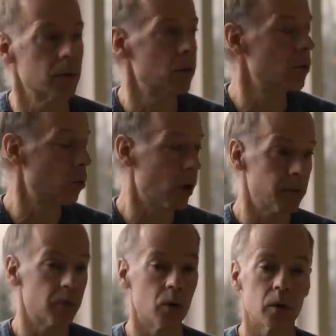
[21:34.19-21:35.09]

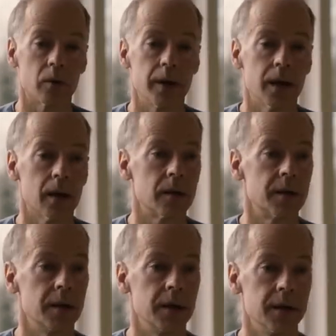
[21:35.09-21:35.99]
one polar
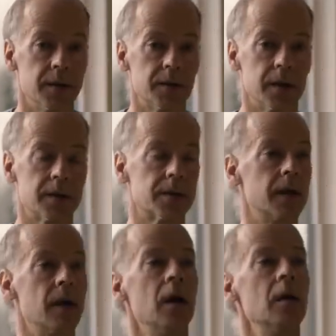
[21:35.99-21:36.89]
reality is, let's
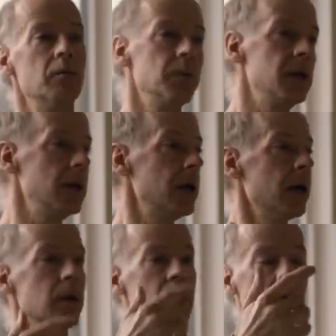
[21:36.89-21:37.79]
say, me
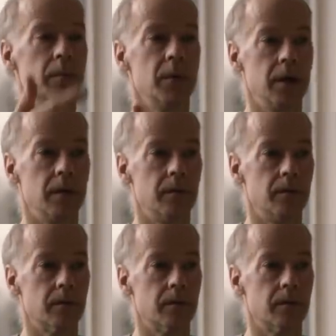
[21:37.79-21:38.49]
and not me.